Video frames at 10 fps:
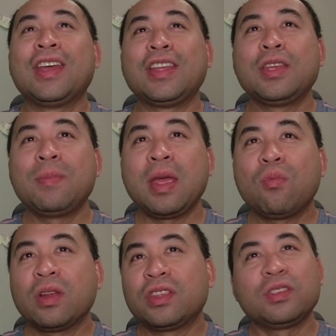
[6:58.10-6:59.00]
and you may
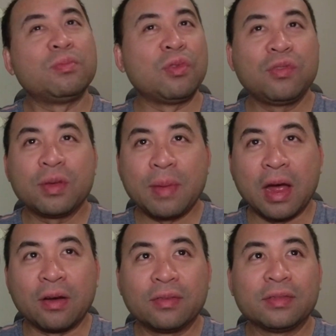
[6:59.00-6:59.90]
want to smooth them
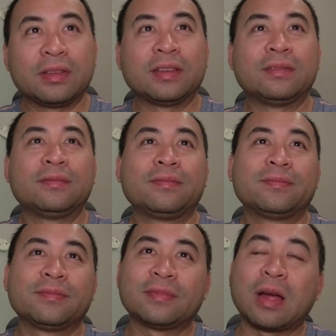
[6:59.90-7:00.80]
out. And
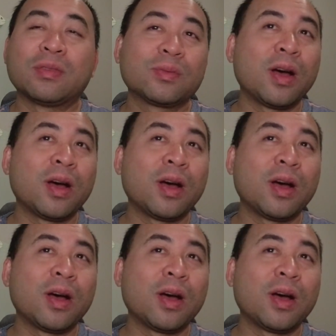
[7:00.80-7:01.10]
I was